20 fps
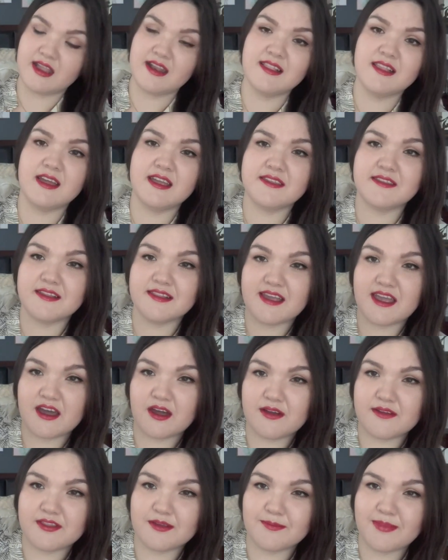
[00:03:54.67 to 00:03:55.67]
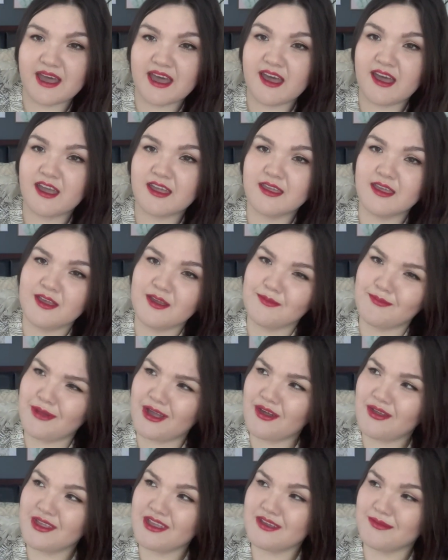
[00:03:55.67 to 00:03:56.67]
like the layout of the bag. My
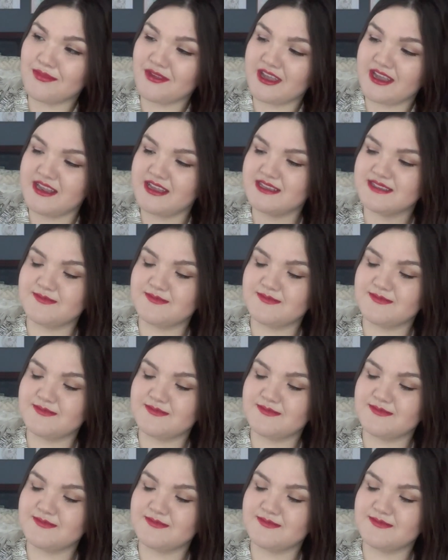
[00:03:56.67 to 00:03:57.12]
only complaint